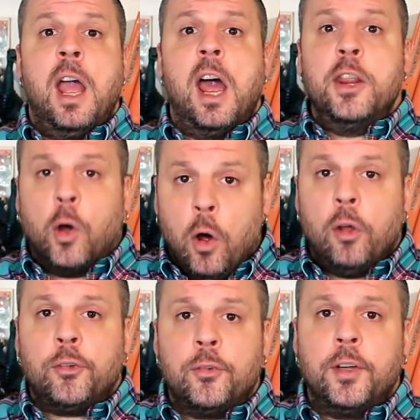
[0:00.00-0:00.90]
And they'll
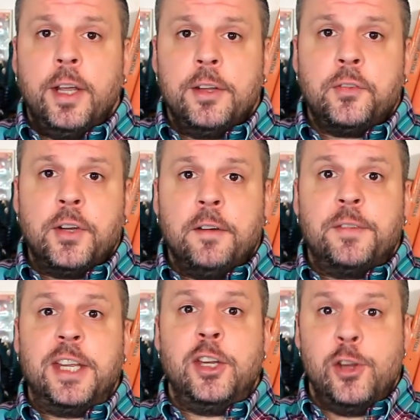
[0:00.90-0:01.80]
also sell you the stuff
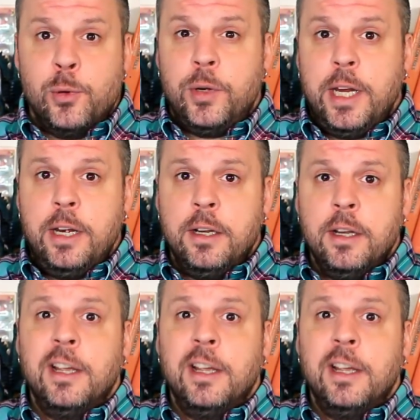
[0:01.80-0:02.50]
that you need